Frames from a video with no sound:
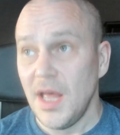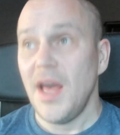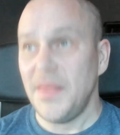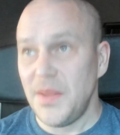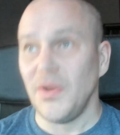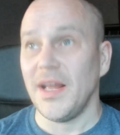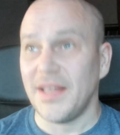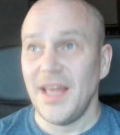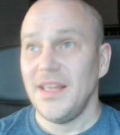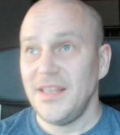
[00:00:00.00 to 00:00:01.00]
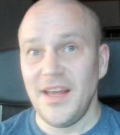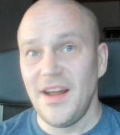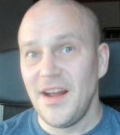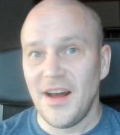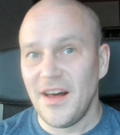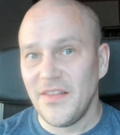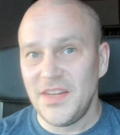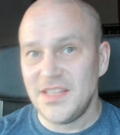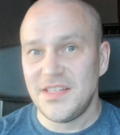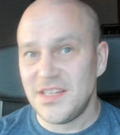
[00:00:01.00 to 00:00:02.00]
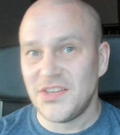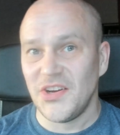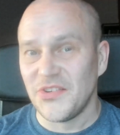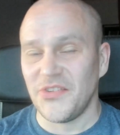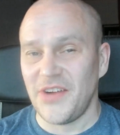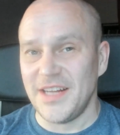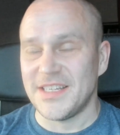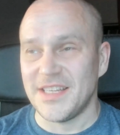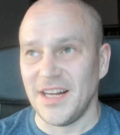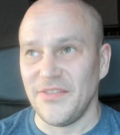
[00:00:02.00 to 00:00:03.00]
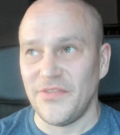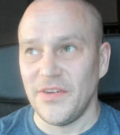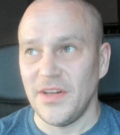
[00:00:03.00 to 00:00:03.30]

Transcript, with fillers: And they were like, yeah, this is so great stuff.